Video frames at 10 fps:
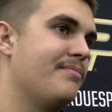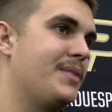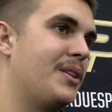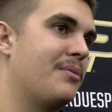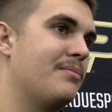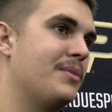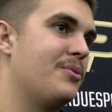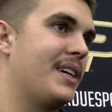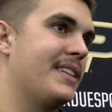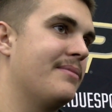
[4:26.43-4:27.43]
you know, you
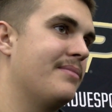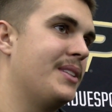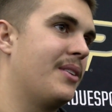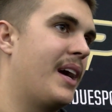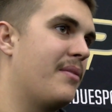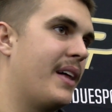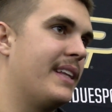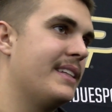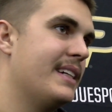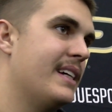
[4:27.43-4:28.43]
try to, you know, have that
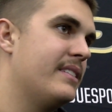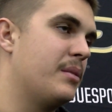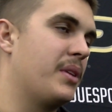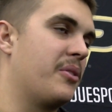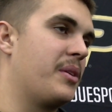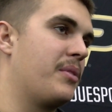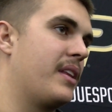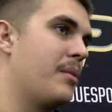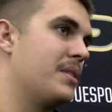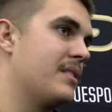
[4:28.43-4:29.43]
similarity with
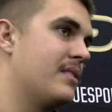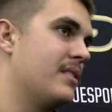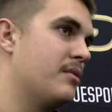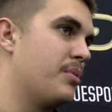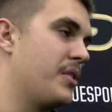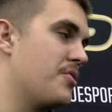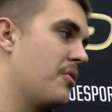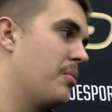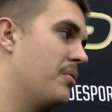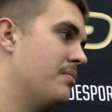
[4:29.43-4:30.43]
them, and it's pretty
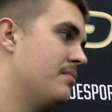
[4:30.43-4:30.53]
enjoyable.